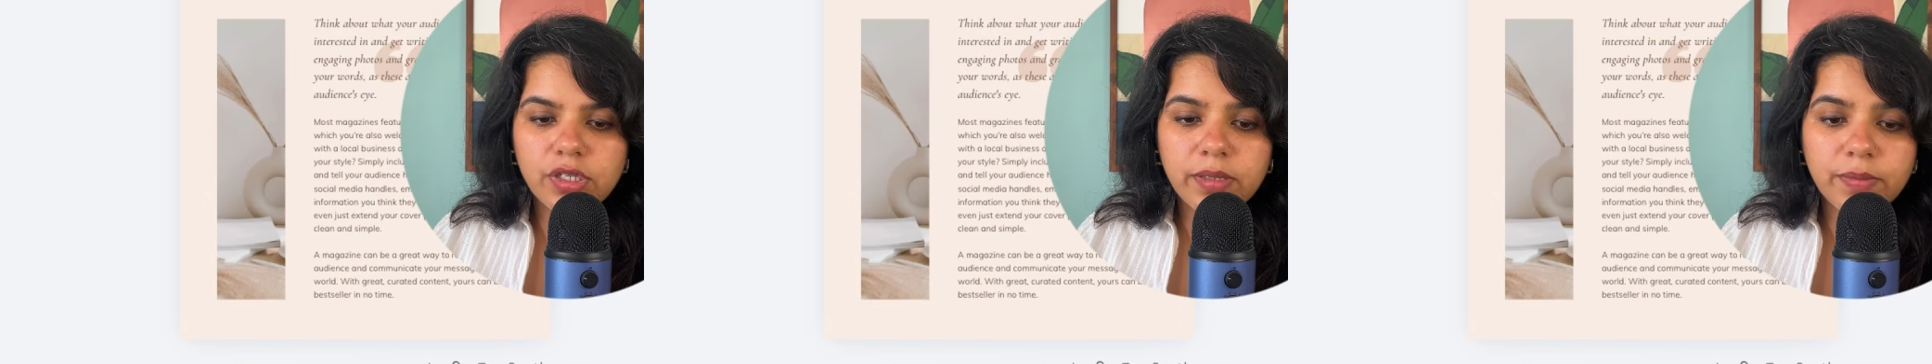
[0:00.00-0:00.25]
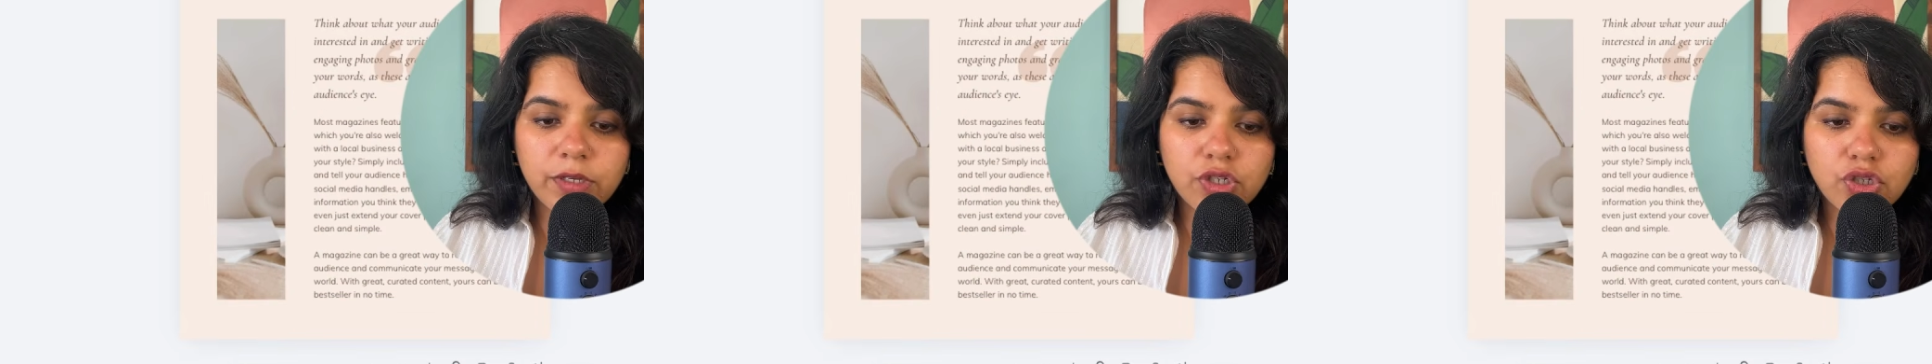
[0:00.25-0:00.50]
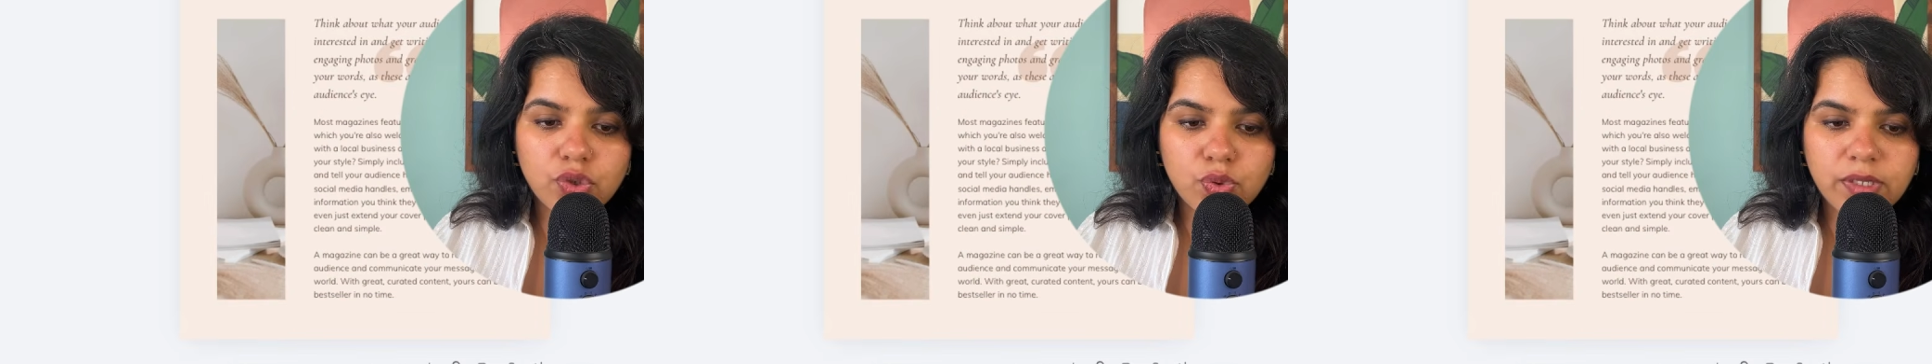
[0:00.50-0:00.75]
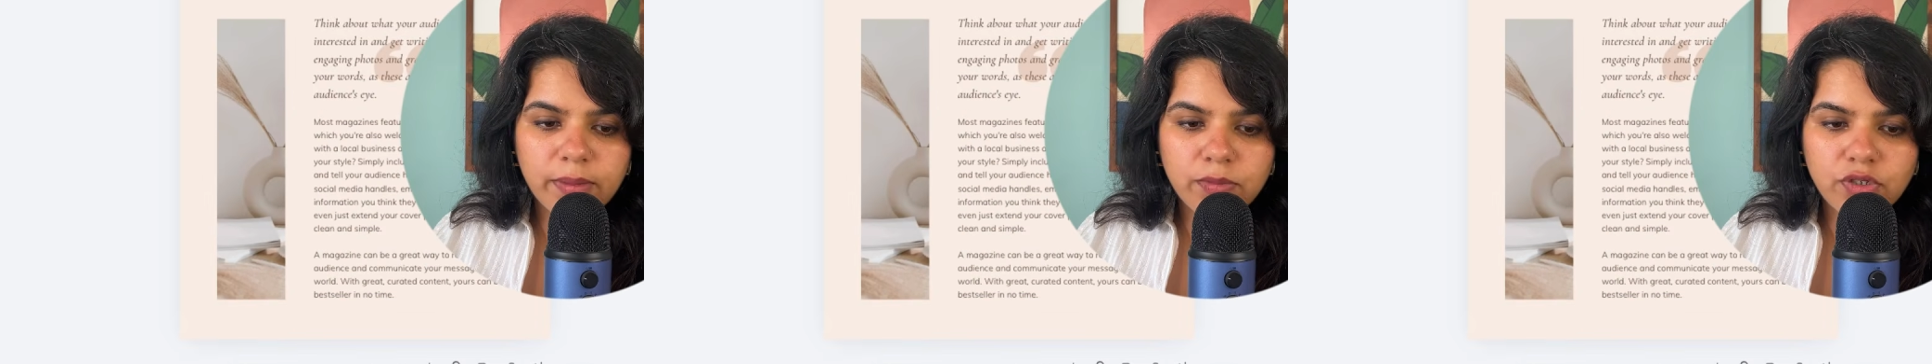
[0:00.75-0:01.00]
the image to
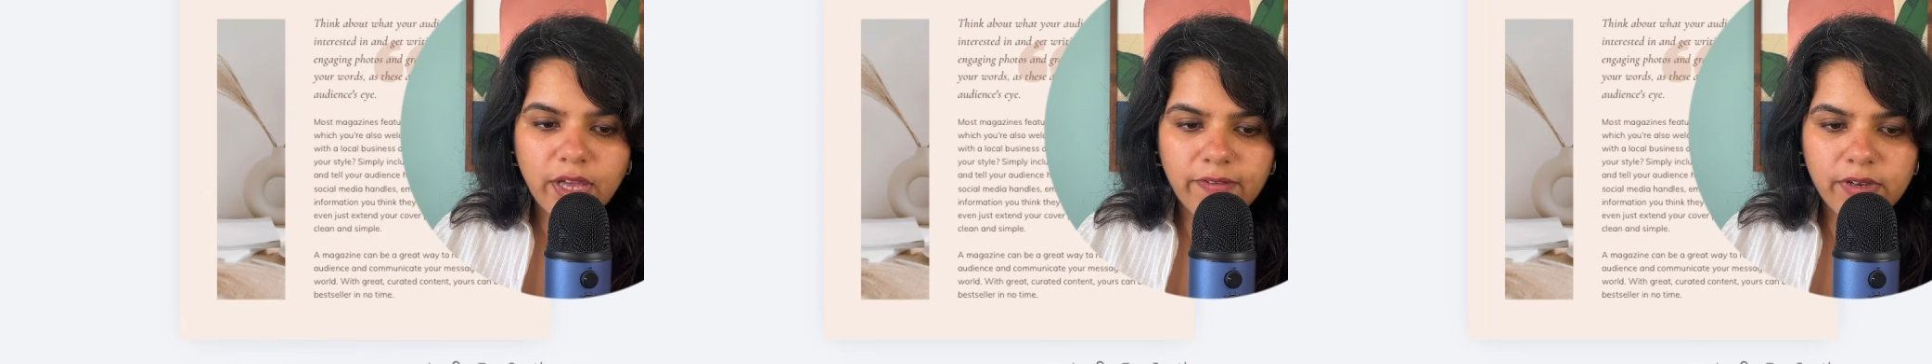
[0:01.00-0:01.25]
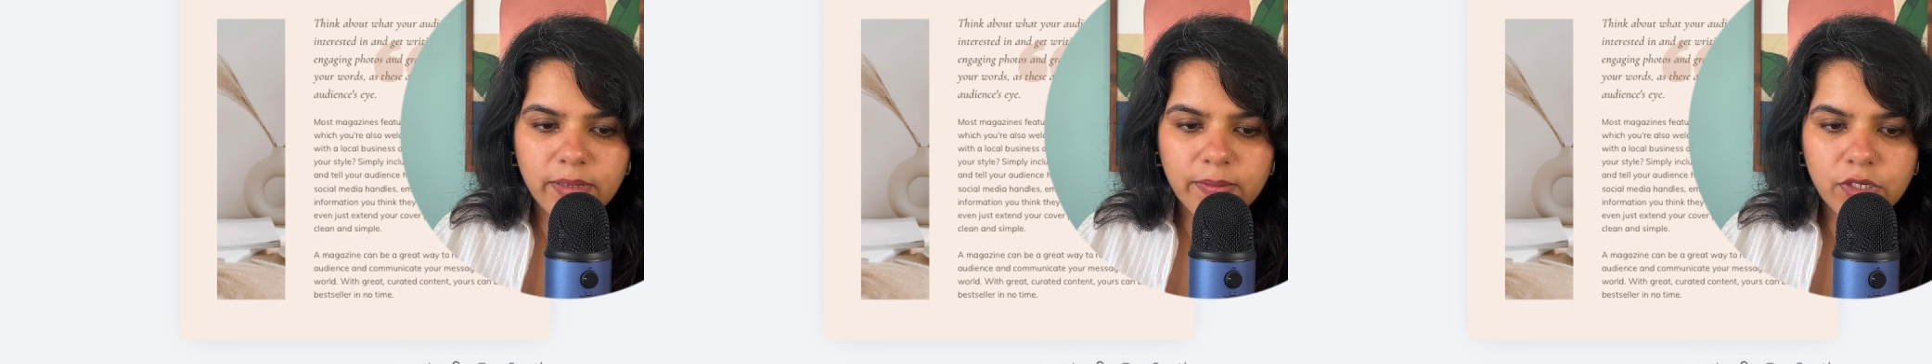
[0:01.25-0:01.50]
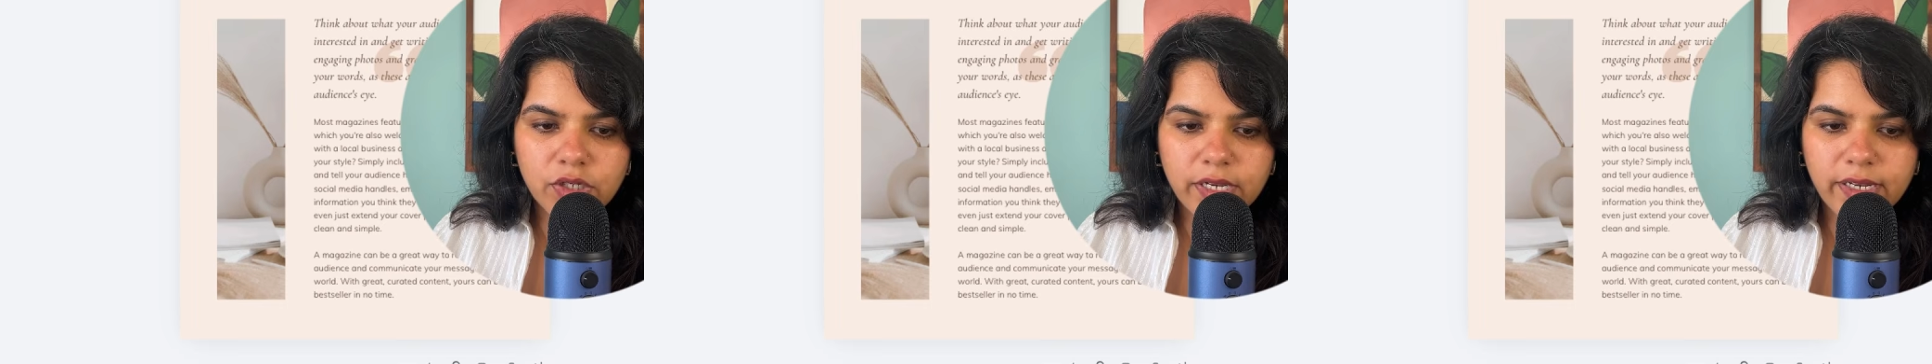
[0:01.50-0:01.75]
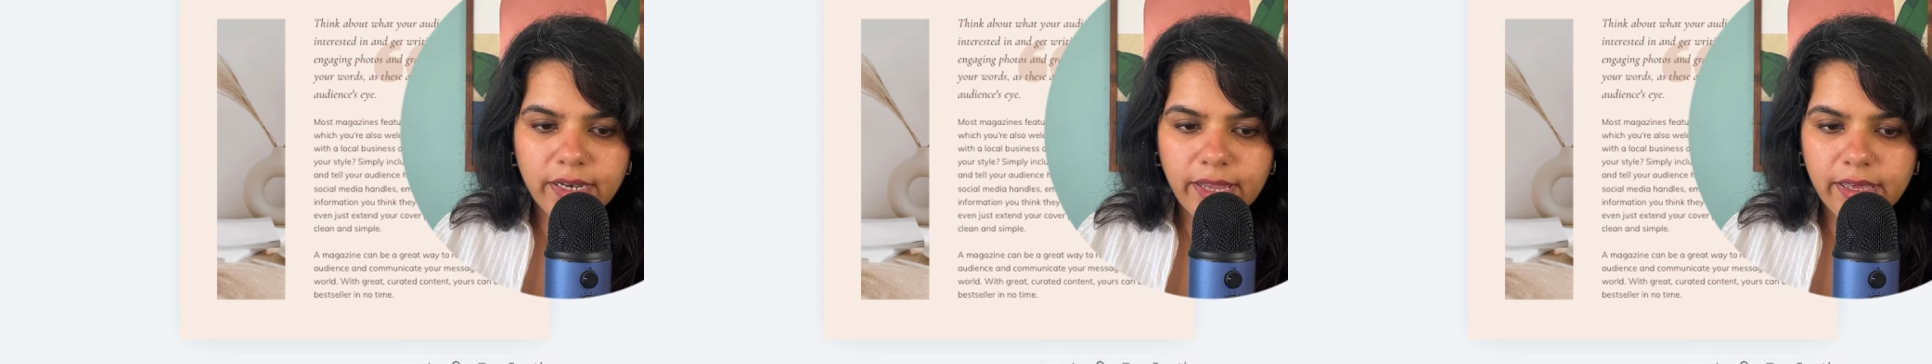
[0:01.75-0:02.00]
some travel image
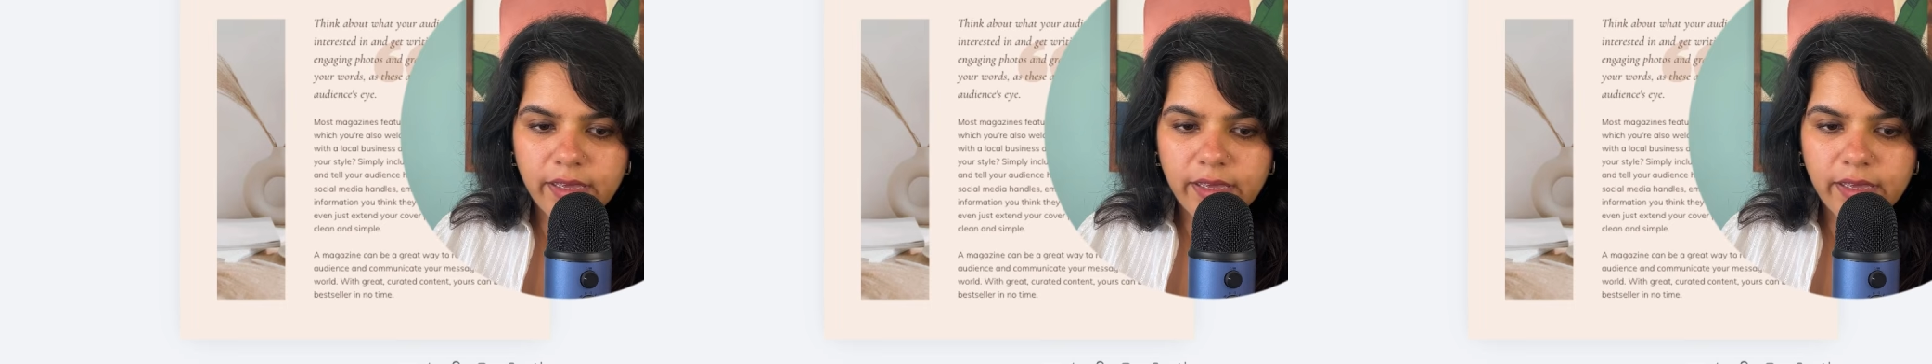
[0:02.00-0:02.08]
that I